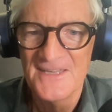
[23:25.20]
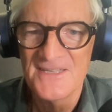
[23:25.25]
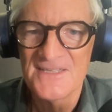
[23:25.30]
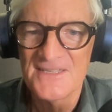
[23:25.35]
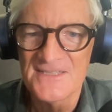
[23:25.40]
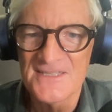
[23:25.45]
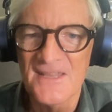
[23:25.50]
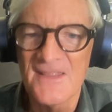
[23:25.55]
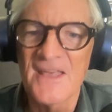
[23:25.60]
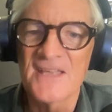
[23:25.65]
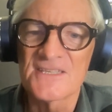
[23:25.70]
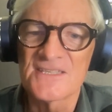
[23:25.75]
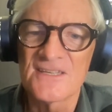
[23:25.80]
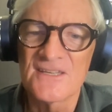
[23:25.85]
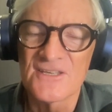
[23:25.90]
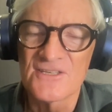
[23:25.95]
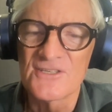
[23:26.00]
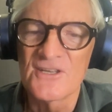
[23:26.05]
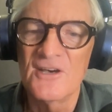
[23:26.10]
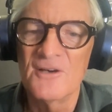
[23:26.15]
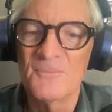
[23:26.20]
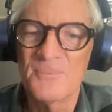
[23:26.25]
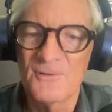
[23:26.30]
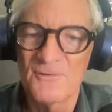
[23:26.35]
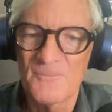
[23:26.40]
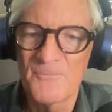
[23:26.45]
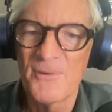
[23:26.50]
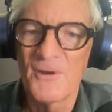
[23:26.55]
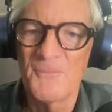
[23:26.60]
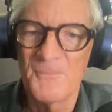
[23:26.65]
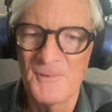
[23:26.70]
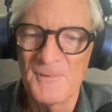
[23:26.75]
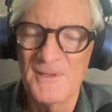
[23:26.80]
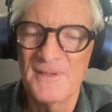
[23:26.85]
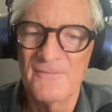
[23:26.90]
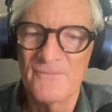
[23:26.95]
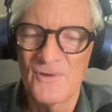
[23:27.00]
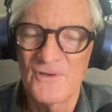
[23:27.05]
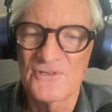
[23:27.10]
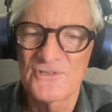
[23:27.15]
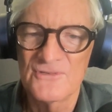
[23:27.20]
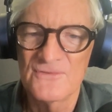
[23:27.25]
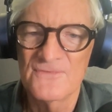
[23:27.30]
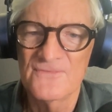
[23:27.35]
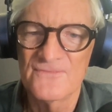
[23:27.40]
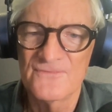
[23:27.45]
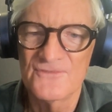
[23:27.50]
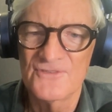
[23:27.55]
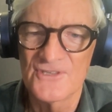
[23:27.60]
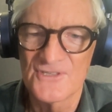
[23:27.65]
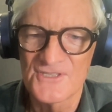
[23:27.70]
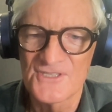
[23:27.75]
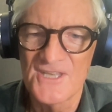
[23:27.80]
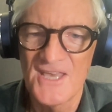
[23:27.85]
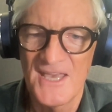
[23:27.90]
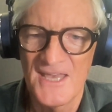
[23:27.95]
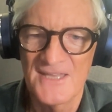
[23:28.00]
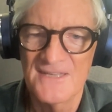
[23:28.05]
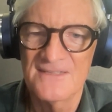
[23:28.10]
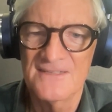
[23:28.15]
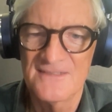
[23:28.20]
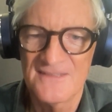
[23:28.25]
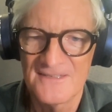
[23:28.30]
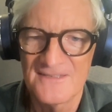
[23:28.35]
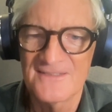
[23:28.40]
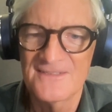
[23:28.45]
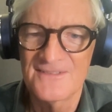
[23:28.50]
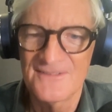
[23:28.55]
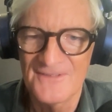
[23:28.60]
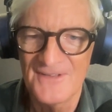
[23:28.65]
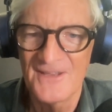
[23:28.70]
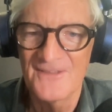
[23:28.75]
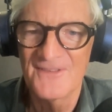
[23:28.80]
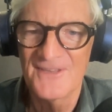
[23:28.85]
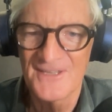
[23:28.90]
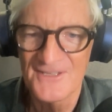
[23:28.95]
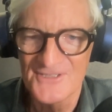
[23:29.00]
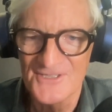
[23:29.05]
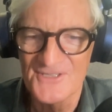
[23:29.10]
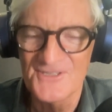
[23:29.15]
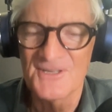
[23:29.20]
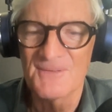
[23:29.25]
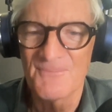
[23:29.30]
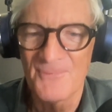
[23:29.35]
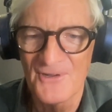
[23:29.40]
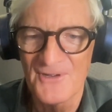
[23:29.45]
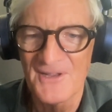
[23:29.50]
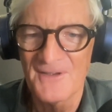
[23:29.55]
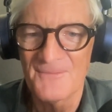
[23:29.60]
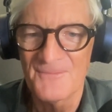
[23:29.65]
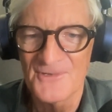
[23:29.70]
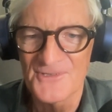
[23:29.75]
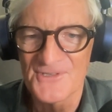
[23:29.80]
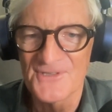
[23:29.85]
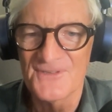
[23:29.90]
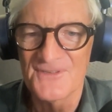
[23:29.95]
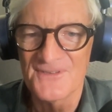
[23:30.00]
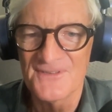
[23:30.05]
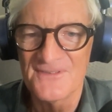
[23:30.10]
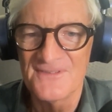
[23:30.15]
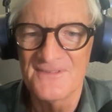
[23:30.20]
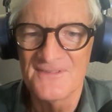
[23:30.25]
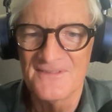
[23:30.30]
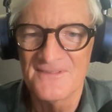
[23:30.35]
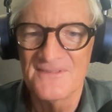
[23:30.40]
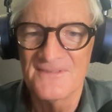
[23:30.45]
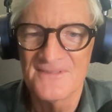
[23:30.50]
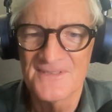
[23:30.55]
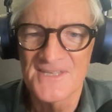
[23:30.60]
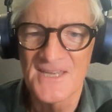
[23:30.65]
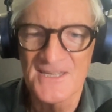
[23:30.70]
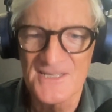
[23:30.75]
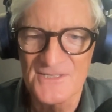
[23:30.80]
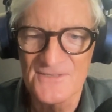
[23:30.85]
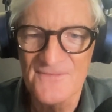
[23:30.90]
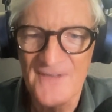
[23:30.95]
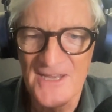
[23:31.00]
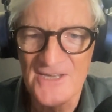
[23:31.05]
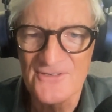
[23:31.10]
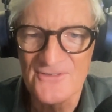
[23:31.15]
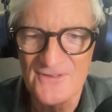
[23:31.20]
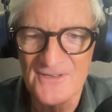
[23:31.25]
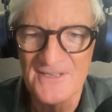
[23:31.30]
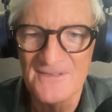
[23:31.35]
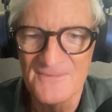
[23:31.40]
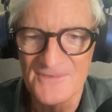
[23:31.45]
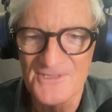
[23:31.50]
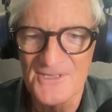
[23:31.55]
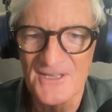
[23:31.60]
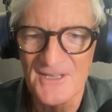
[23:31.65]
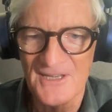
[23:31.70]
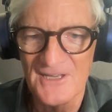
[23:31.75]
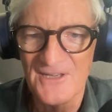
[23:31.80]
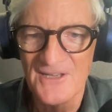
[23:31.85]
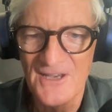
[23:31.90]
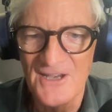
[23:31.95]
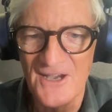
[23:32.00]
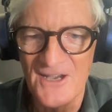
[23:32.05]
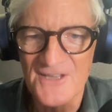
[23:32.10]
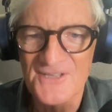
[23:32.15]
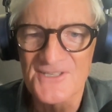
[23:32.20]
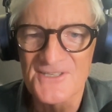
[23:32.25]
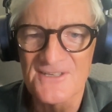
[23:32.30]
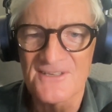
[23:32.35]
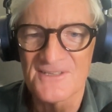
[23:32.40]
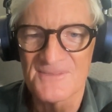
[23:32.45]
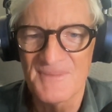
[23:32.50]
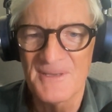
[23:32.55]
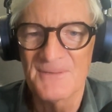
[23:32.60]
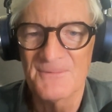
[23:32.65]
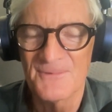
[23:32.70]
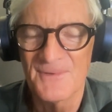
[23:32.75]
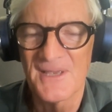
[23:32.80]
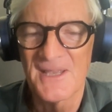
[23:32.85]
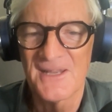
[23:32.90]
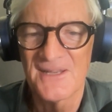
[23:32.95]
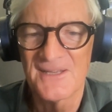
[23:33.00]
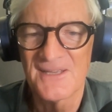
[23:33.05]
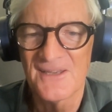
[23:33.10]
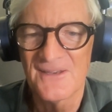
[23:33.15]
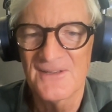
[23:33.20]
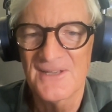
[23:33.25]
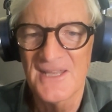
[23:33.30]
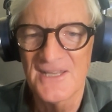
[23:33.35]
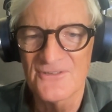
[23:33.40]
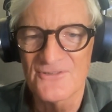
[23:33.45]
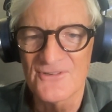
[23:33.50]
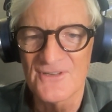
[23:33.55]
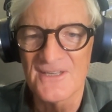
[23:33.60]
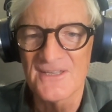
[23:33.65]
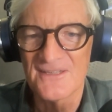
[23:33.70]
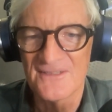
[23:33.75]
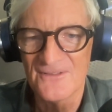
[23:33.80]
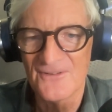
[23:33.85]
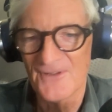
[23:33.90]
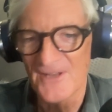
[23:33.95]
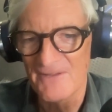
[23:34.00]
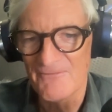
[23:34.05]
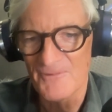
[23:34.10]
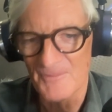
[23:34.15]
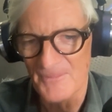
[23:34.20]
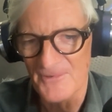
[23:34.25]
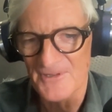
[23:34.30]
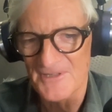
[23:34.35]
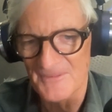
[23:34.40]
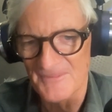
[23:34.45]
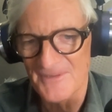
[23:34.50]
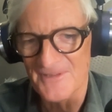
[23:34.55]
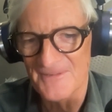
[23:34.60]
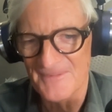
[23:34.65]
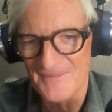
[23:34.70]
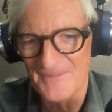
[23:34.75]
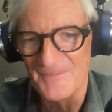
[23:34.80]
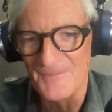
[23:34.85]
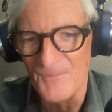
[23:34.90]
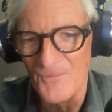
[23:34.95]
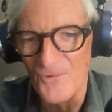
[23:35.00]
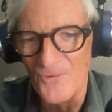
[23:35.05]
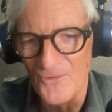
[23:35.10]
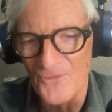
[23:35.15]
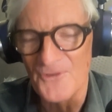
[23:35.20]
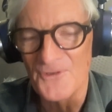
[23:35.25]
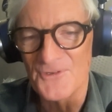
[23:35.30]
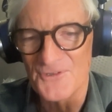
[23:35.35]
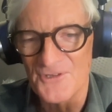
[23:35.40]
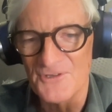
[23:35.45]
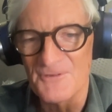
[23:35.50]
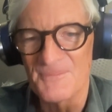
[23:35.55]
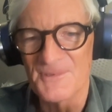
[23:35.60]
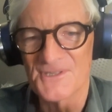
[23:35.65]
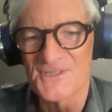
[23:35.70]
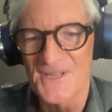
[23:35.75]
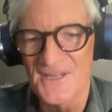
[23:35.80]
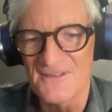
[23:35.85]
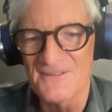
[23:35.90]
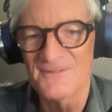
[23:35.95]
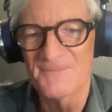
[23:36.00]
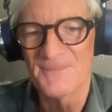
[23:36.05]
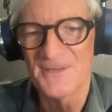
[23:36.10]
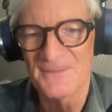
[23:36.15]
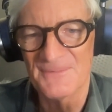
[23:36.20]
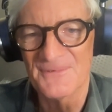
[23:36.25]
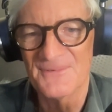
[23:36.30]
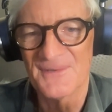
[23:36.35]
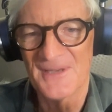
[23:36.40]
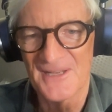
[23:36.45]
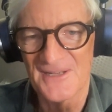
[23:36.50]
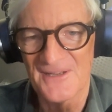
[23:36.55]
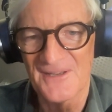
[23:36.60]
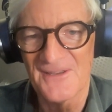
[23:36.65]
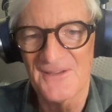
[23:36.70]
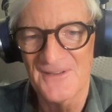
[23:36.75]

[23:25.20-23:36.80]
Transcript: So that's an example probably of what you've just said, that, the existing product wasn't satisfactory. It wasn't going to last because people were going to go electric. Not everybody, but more than 2% of people were going to go